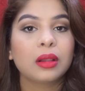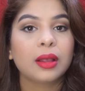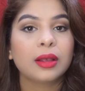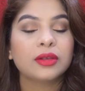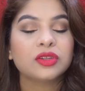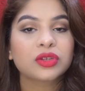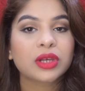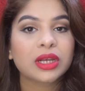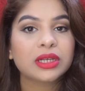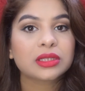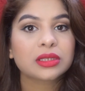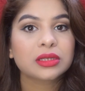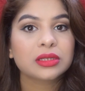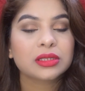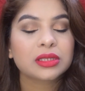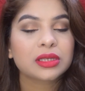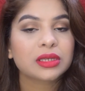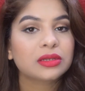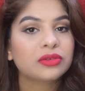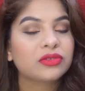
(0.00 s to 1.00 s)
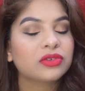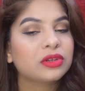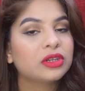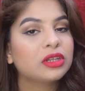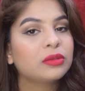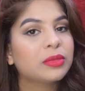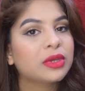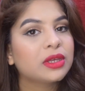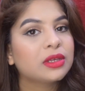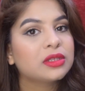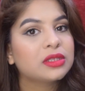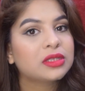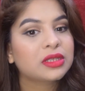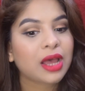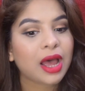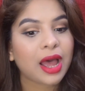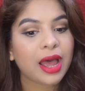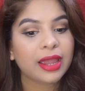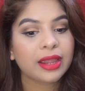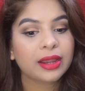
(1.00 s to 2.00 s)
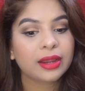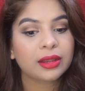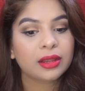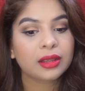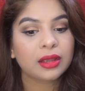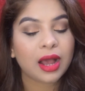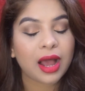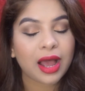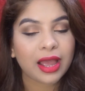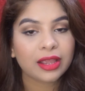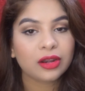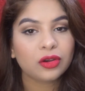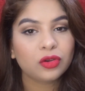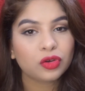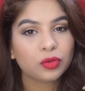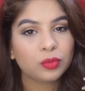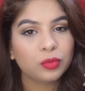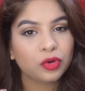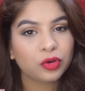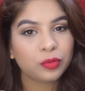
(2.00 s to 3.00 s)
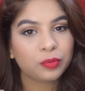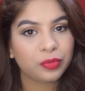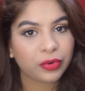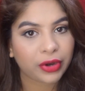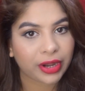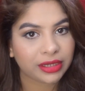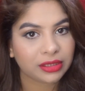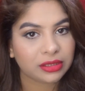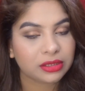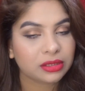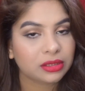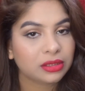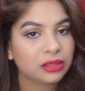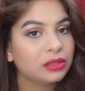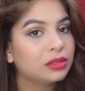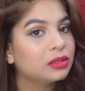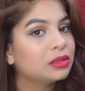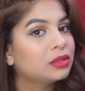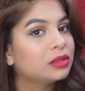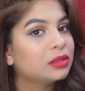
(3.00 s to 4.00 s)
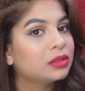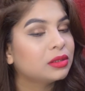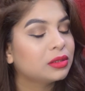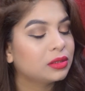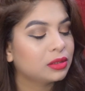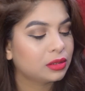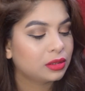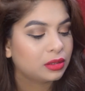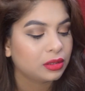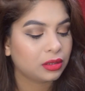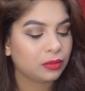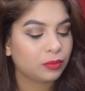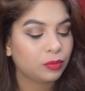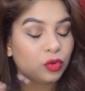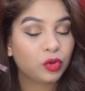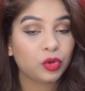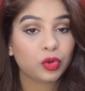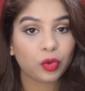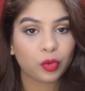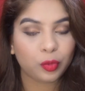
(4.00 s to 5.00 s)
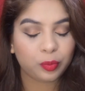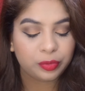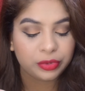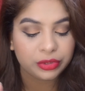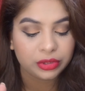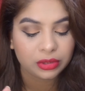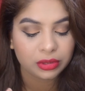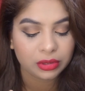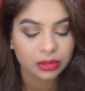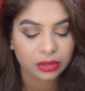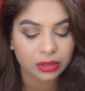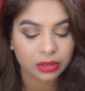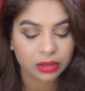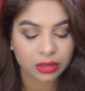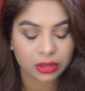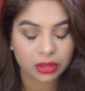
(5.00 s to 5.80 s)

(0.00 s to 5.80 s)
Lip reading: As you guys can see, it really makes the eye look more brighter, more open.